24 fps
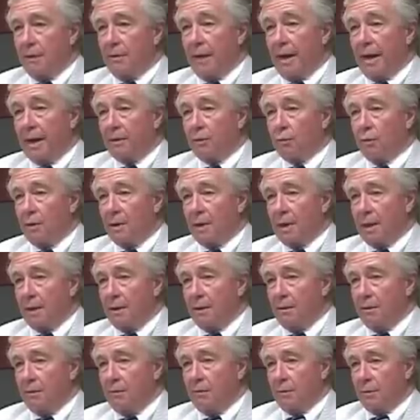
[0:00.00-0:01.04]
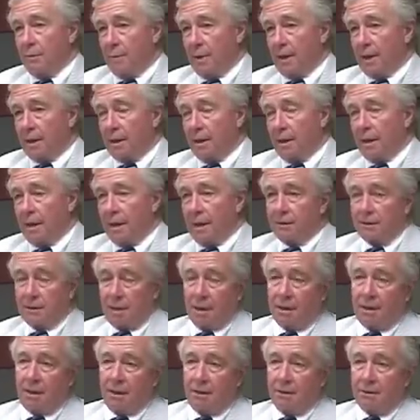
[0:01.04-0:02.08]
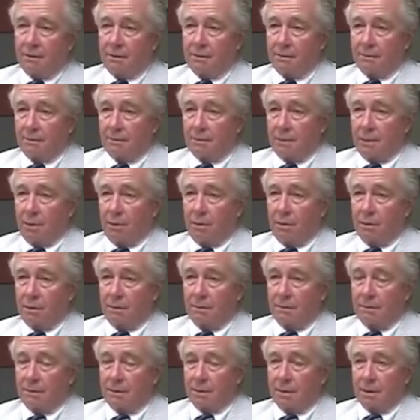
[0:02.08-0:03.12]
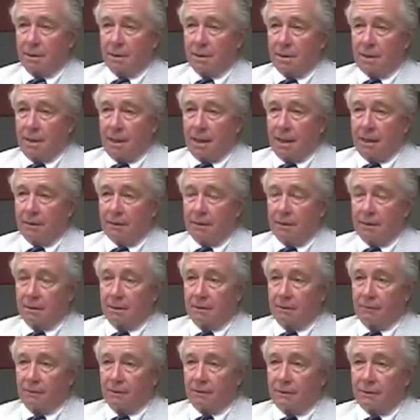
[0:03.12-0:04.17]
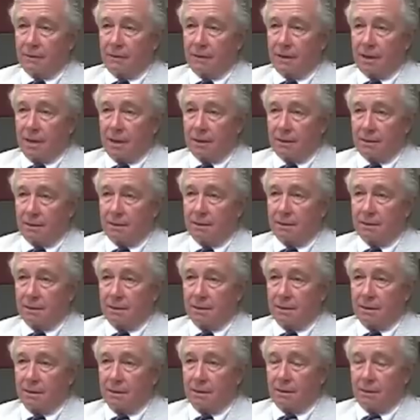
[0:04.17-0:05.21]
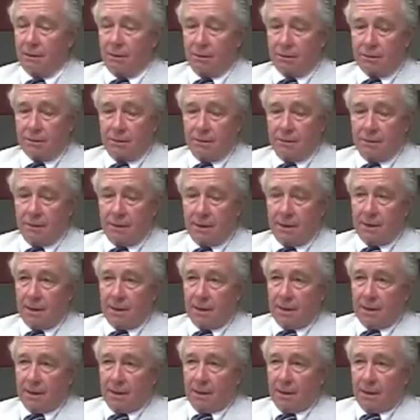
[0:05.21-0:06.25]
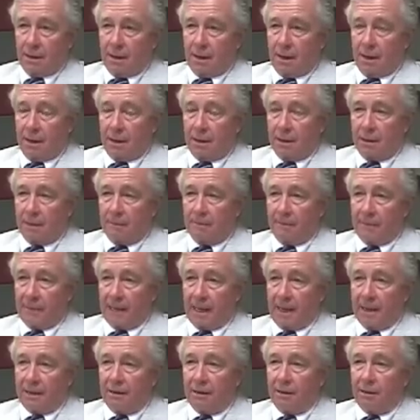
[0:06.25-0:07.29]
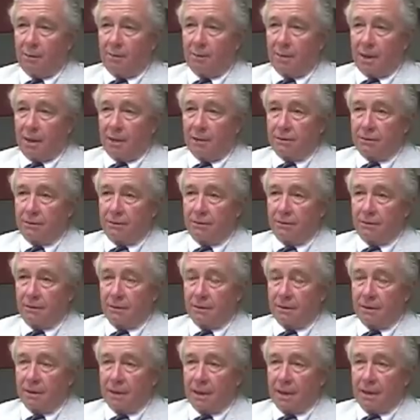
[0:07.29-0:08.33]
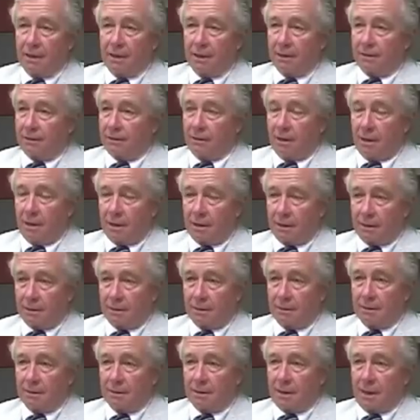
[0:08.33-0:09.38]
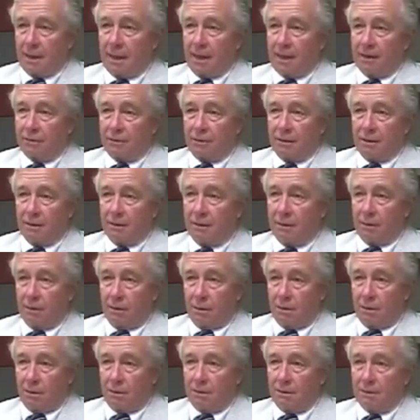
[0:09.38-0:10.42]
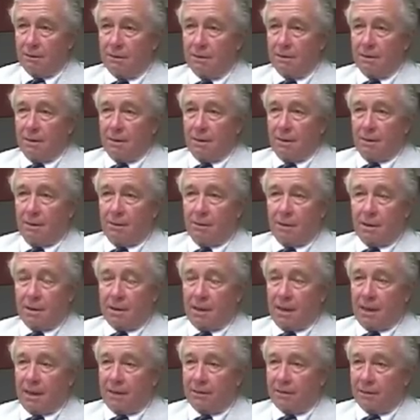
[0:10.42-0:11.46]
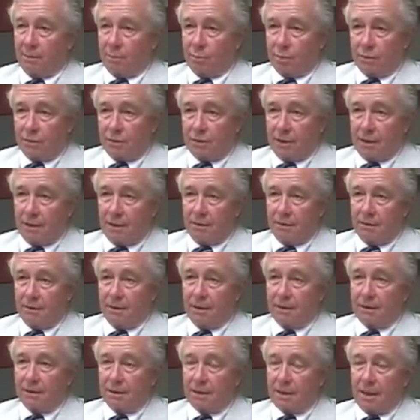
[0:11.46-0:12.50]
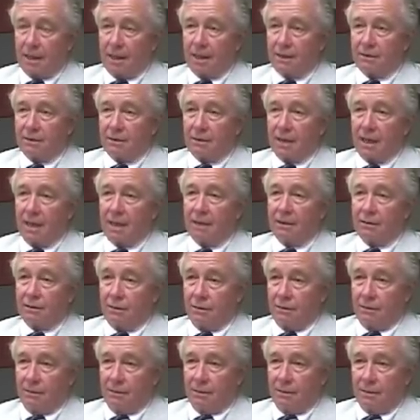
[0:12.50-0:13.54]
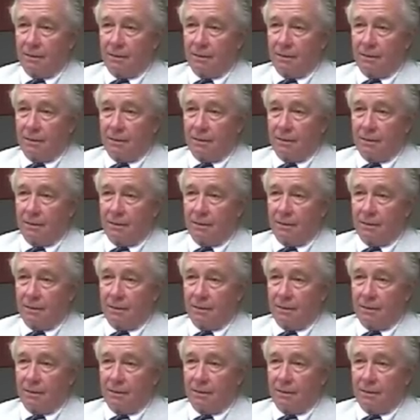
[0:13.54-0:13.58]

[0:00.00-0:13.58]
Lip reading: That's what I do with my class. I teach a law class at the University of Texas Law School, and I tell my students it's not a class in law or a class in procedure, it's a class in attitude.